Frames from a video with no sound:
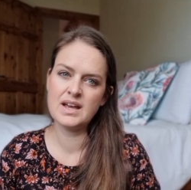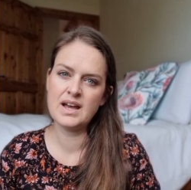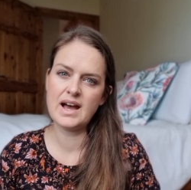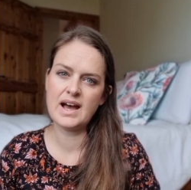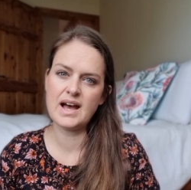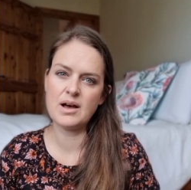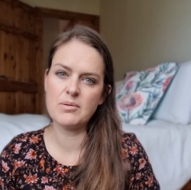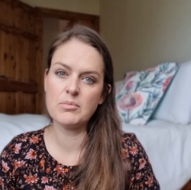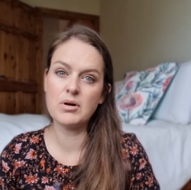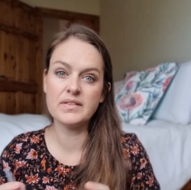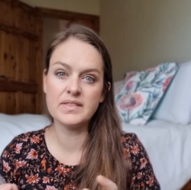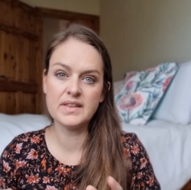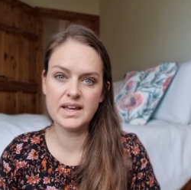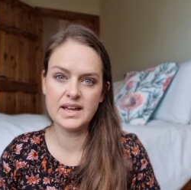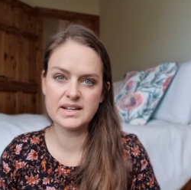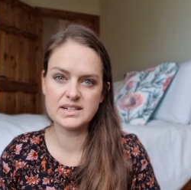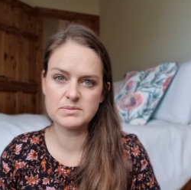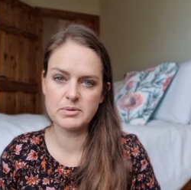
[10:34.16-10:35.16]
um, on
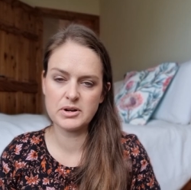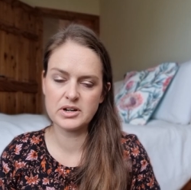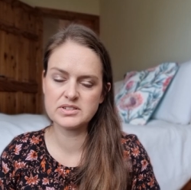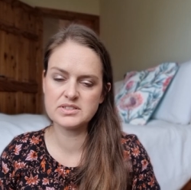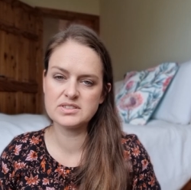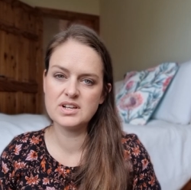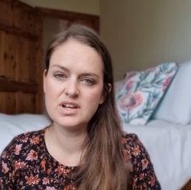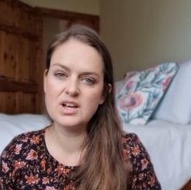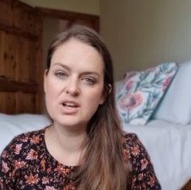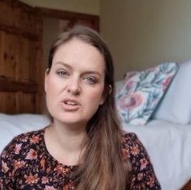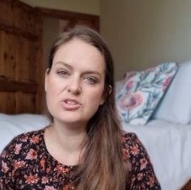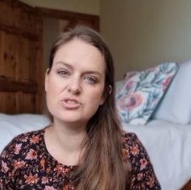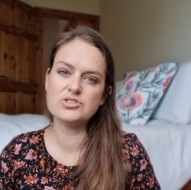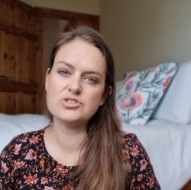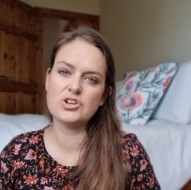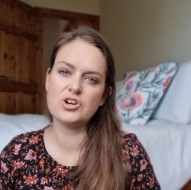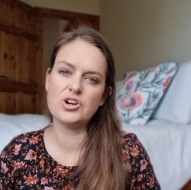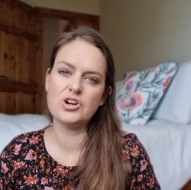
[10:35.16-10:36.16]
their Xbox.
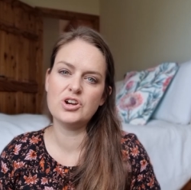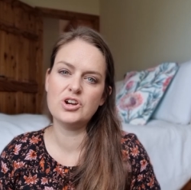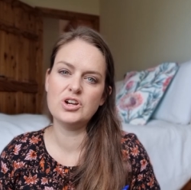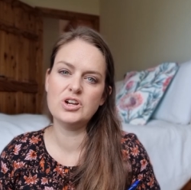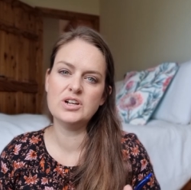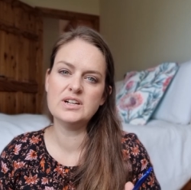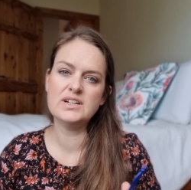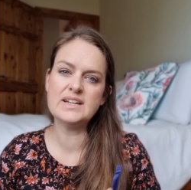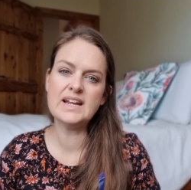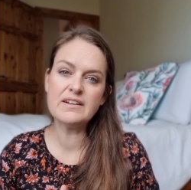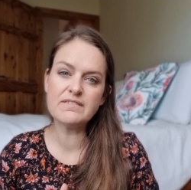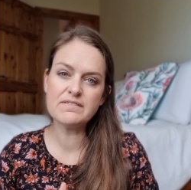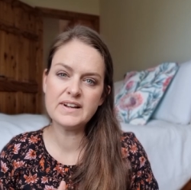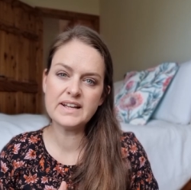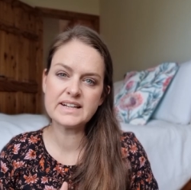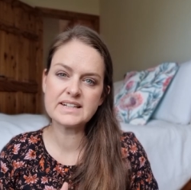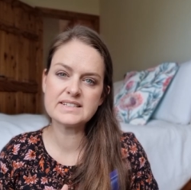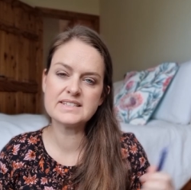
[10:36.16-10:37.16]
So
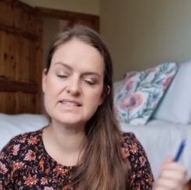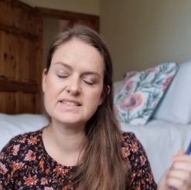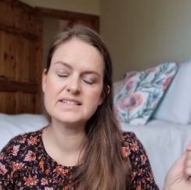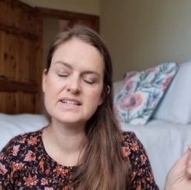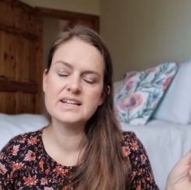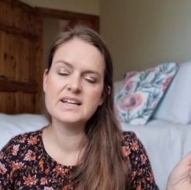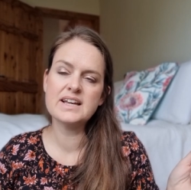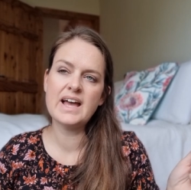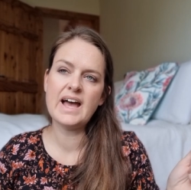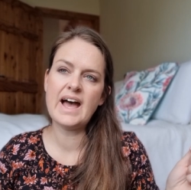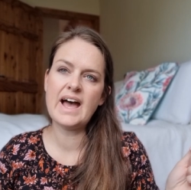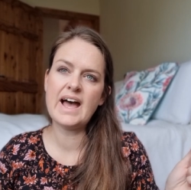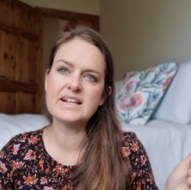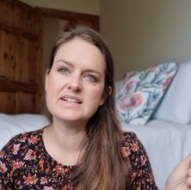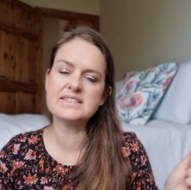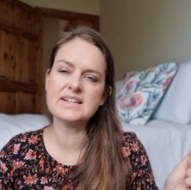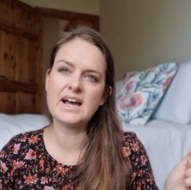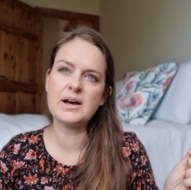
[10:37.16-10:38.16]
Netflix
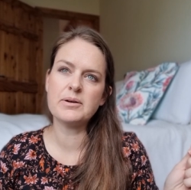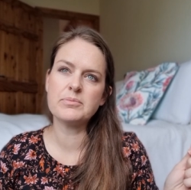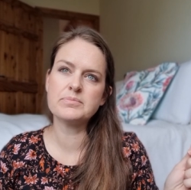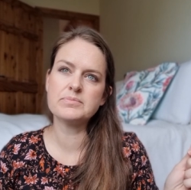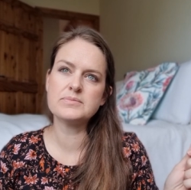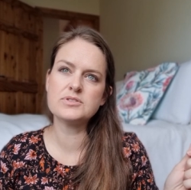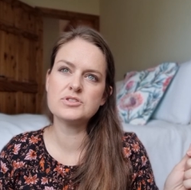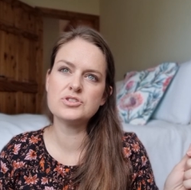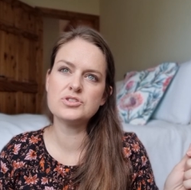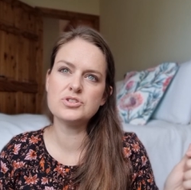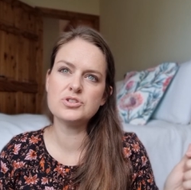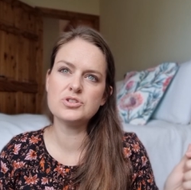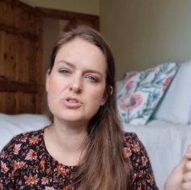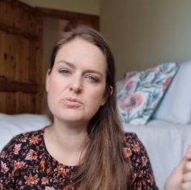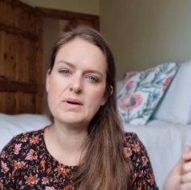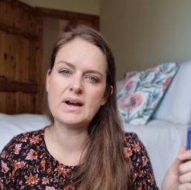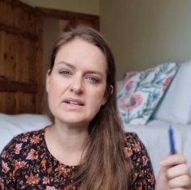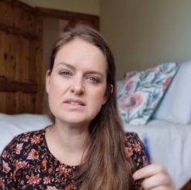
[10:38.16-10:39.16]
adds up
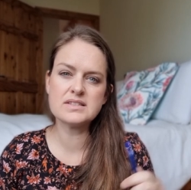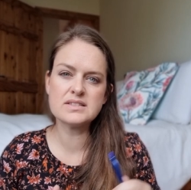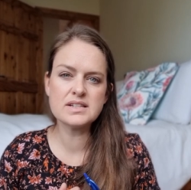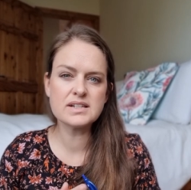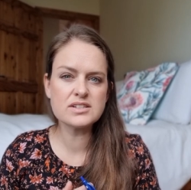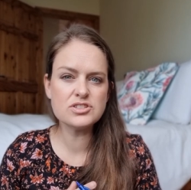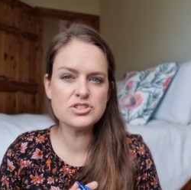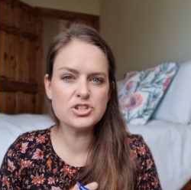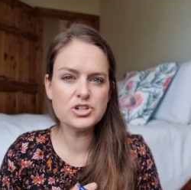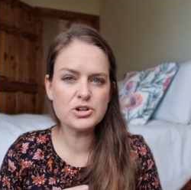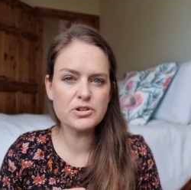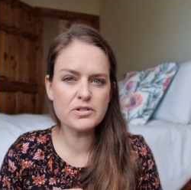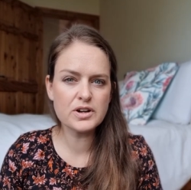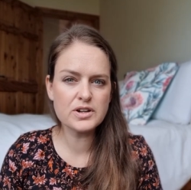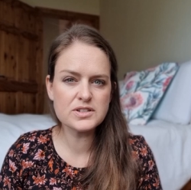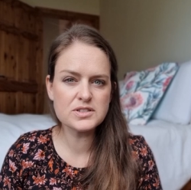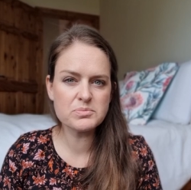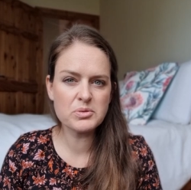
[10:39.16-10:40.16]
to about six
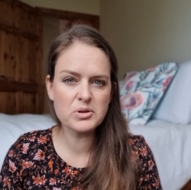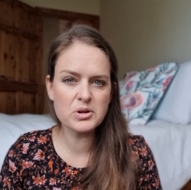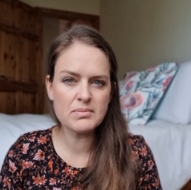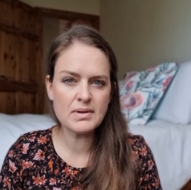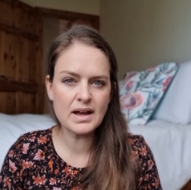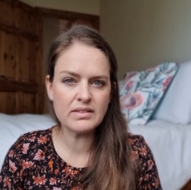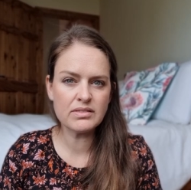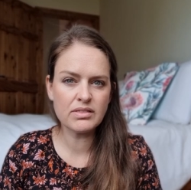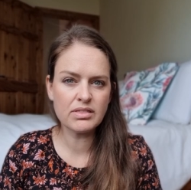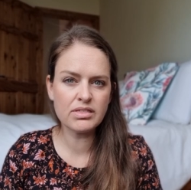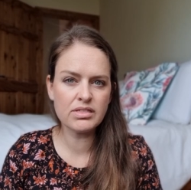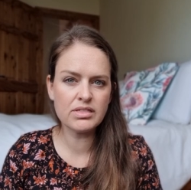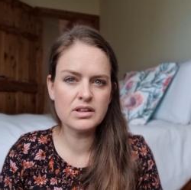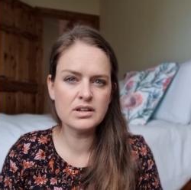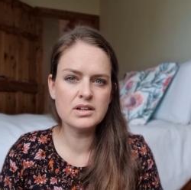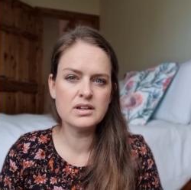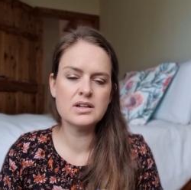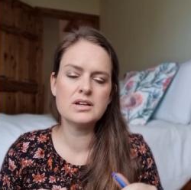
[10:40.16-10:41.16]
euros per month.
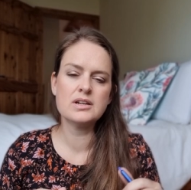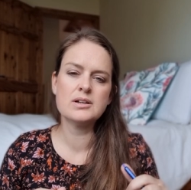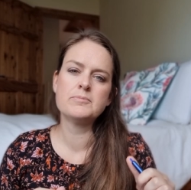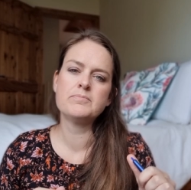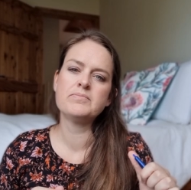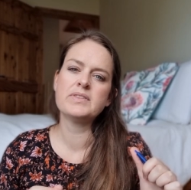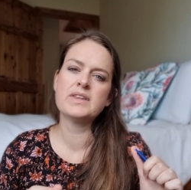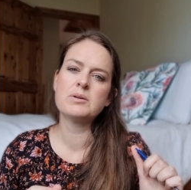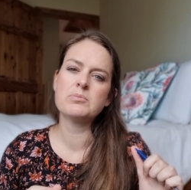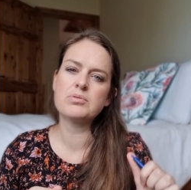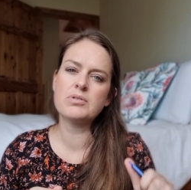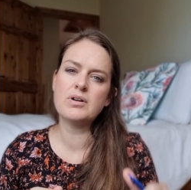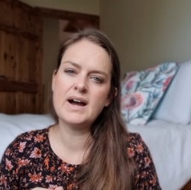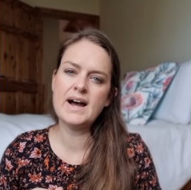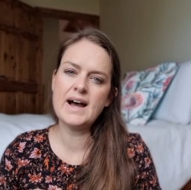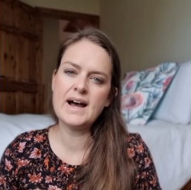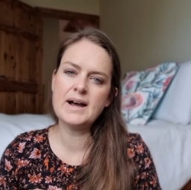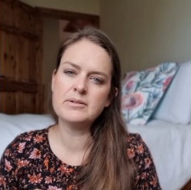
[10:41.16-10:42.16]

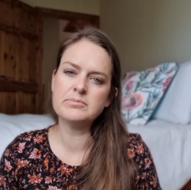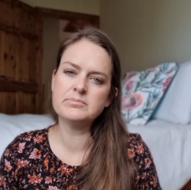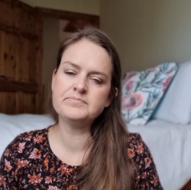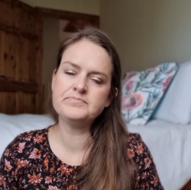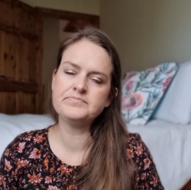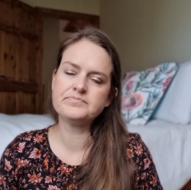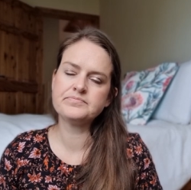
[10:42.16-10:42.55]
Prime